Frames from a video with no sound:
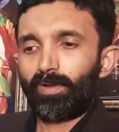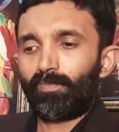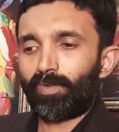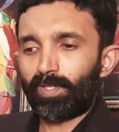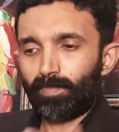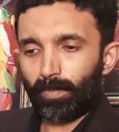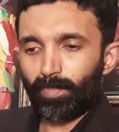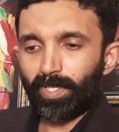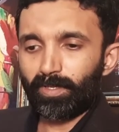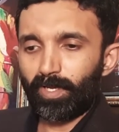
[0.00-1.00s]
For the
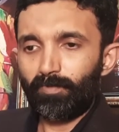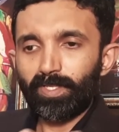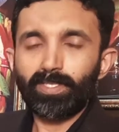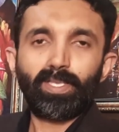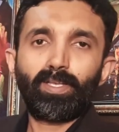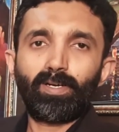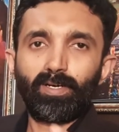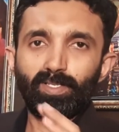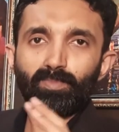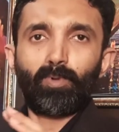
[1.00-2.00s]
public, I will say
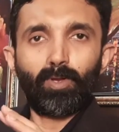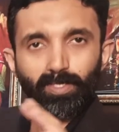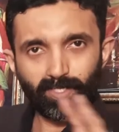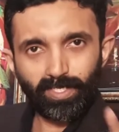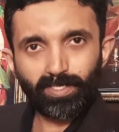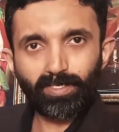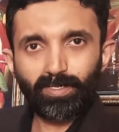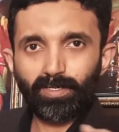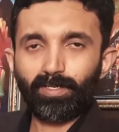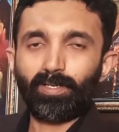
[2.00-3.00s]
small sized
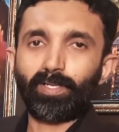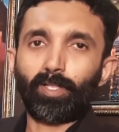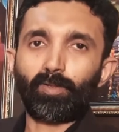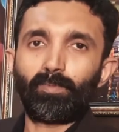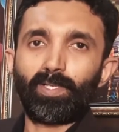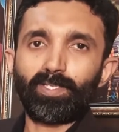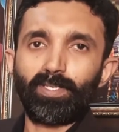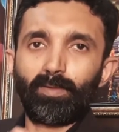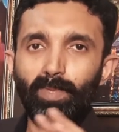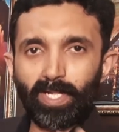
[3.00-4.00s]

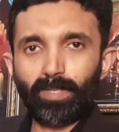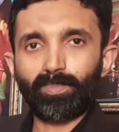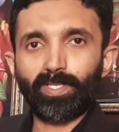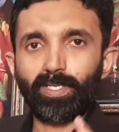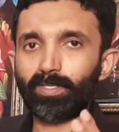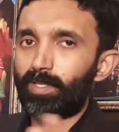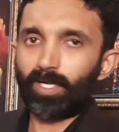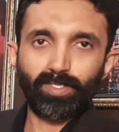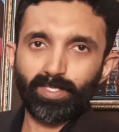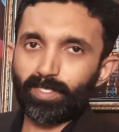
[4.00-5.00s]
gynecomastia, medium sized,
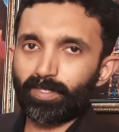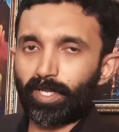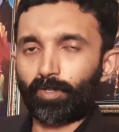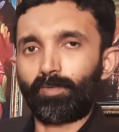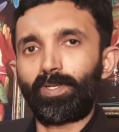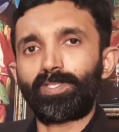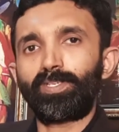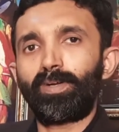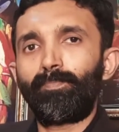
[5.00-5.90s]
large sized gynecomastia.